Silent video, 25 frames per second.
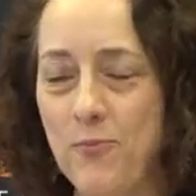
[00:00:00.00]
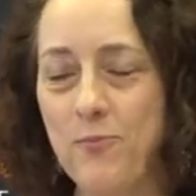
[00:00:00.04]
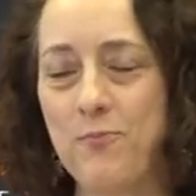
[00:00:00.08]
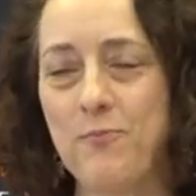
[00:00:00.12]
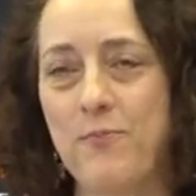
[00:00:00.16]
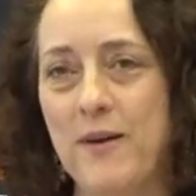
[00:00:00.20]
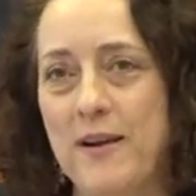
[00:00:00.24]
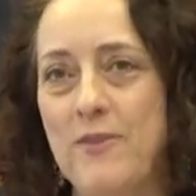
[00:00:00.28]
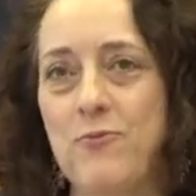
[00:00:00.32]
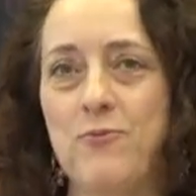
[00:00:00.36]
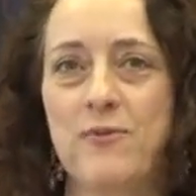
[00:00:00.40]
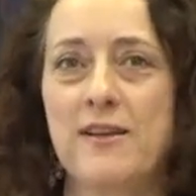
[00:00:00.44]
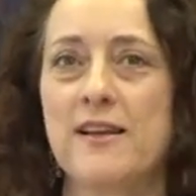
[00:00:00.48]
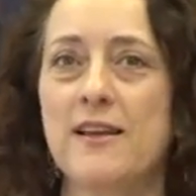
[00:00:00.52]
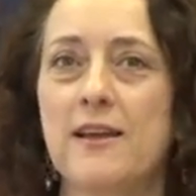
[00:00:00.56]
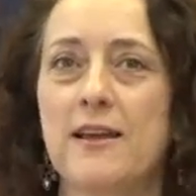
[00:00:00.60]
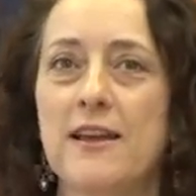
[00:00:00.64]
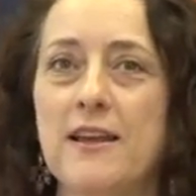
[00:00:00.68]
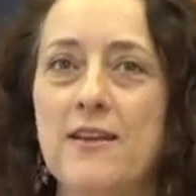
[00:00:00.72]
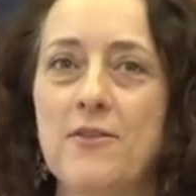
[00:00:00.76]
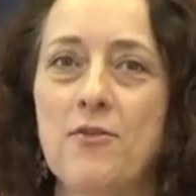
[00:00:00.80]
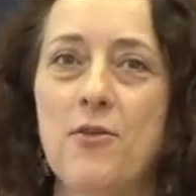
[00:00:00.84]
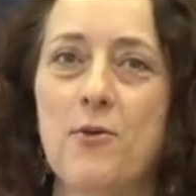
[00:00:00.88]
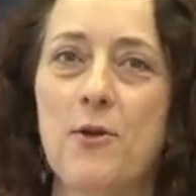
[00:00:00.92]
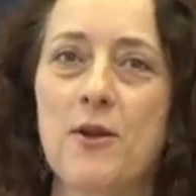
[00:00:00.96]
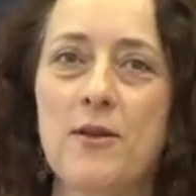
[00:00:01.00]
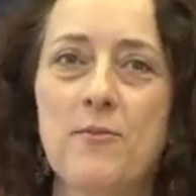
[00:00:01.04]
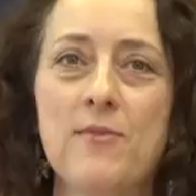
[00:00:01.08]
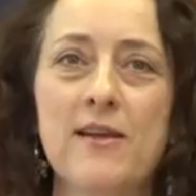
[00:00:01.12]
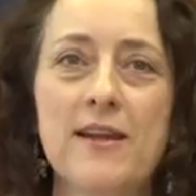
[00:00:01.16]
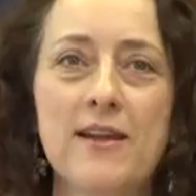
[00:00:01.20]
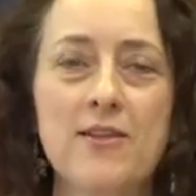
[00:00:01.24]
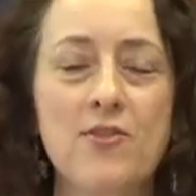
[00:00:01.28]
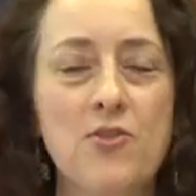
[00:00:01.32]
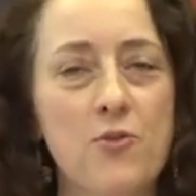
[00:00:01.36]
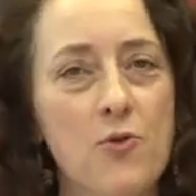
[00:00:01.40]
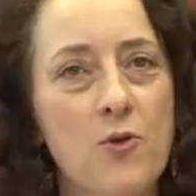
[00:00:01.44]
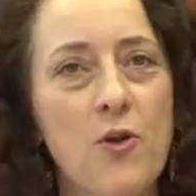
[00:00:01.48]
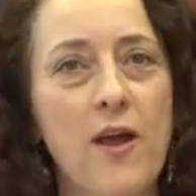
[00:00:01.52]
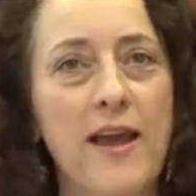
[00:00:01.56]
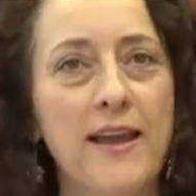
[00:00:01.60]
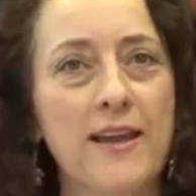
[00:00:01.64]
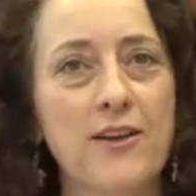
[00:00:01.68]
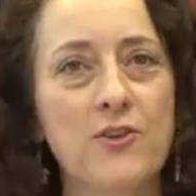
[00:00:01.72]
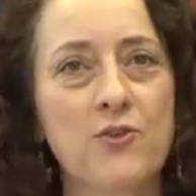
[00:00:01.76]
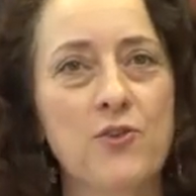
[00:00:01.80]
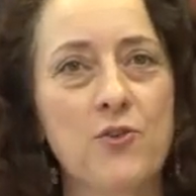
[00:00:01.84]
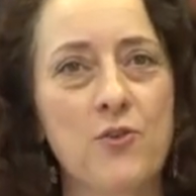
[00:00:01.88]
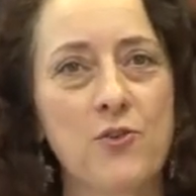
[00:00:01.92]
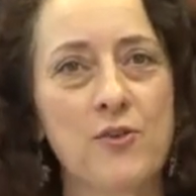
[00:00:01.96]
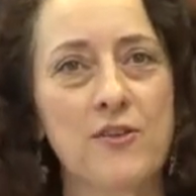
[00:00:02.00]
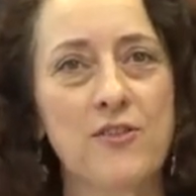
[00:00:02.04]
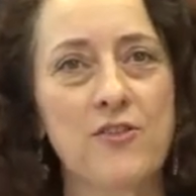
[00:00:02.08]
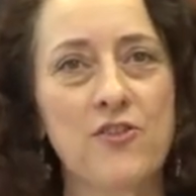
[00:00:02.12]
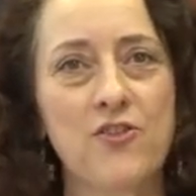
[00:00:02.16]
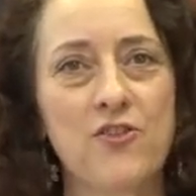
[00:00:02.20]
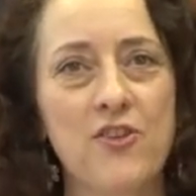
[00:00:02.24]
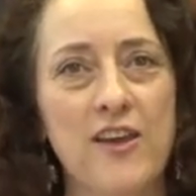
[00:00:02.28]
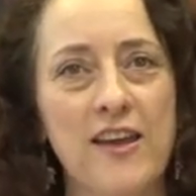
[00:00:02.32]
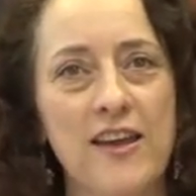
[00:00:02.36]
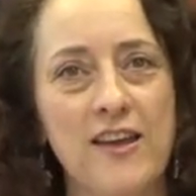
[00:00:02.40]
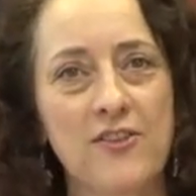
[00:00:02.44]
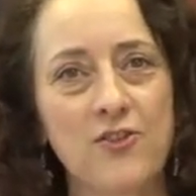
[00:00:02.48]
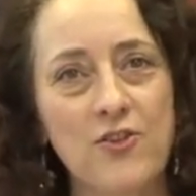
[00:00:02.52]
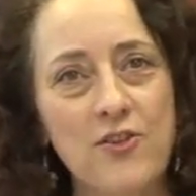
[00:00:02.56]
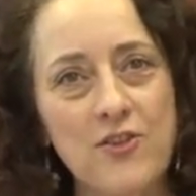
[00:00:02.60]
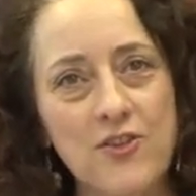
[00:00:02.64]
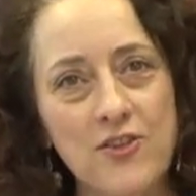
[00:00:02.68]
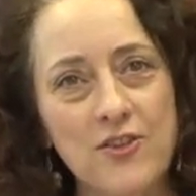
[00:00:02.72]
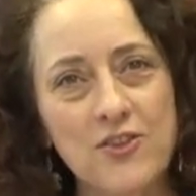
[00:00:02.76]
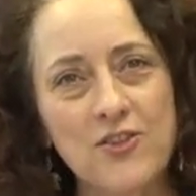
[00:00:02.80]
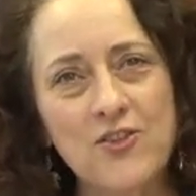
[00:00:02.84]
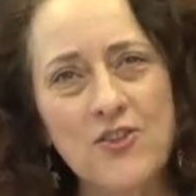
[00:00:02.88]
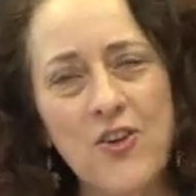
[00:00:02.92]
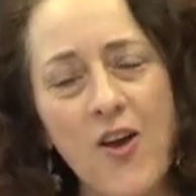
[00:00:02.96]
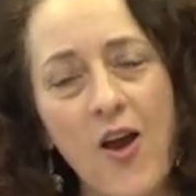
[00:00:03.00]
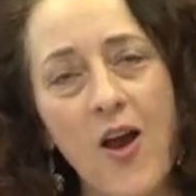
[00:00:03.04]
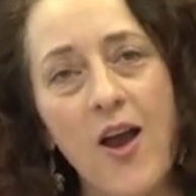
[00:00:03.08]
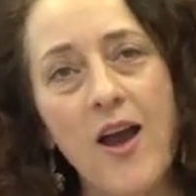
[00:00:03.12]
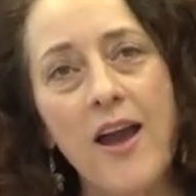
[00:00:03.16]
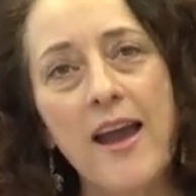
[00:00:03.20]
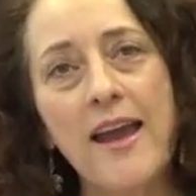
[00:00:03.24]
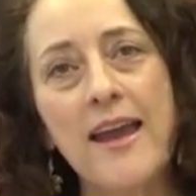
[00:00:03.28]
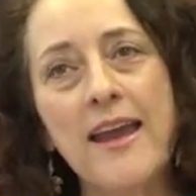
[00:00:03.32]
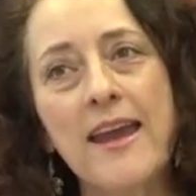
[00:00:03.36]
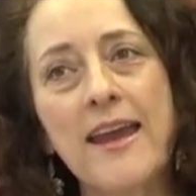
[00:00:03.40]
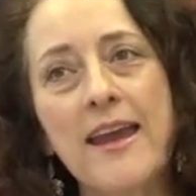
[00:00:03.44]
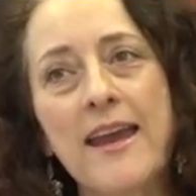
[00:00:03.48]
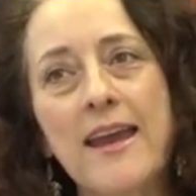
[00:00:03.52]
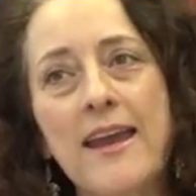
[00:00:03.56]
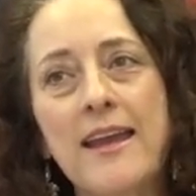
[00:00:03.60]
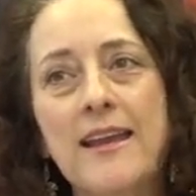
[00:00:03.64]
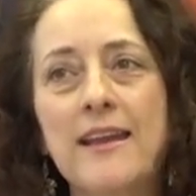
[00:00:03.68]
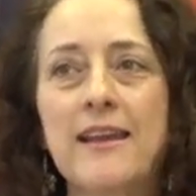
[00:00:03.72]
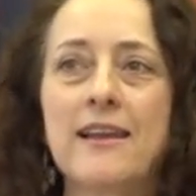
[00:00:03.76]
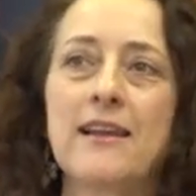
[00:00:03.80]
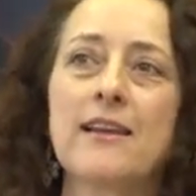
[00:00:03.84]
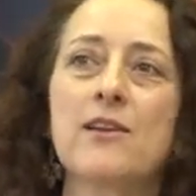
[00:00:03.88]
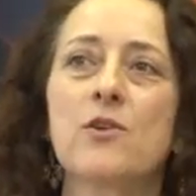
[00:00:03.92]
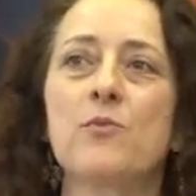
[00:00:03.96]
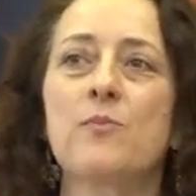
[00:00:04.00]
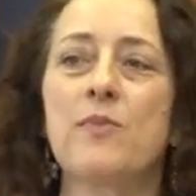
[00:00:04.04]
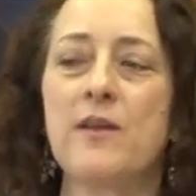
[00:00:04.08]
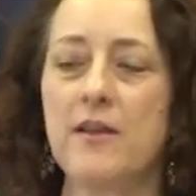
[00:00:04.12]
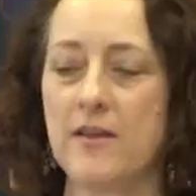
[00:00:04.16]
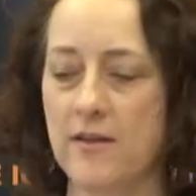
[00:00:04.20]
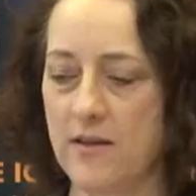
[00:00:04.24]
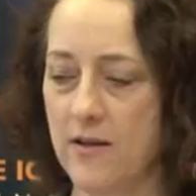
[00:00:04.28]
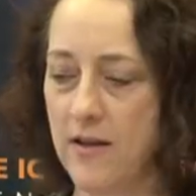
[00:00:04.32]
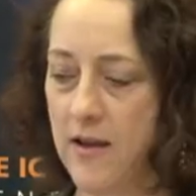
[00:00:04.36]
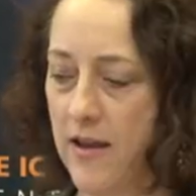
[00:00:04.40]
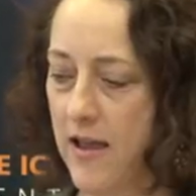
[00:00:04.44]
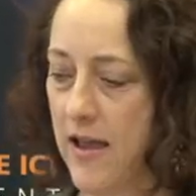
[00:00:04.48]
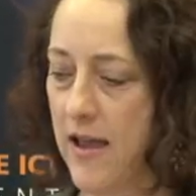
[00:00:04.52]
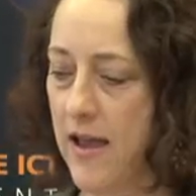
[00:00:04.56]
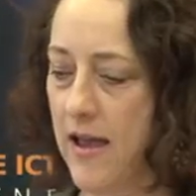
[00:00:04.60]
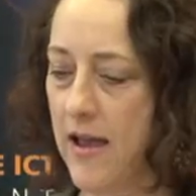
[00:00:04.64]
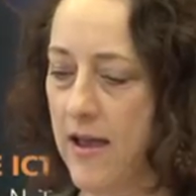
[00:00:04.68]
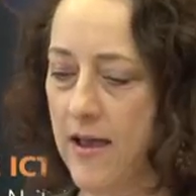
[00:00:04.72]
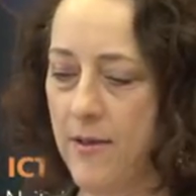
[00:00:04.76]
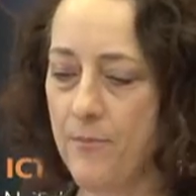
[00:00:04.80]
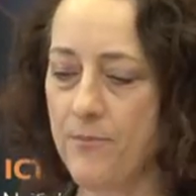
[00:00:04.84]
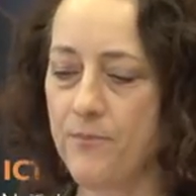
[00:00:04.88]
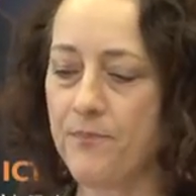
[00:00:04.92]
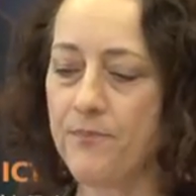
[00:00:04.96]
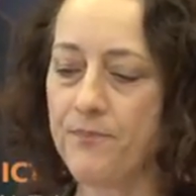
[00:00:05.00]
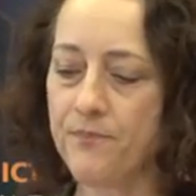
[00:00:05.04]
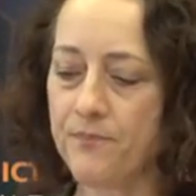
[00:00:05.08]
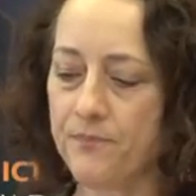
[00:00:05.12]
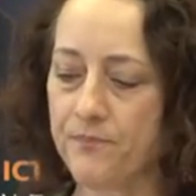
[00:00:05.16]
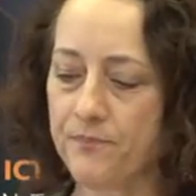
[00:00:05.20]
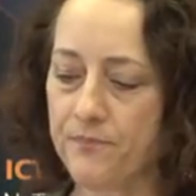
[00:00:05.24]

But really, in 30 minutes, all I can do is share just a tiny little bit of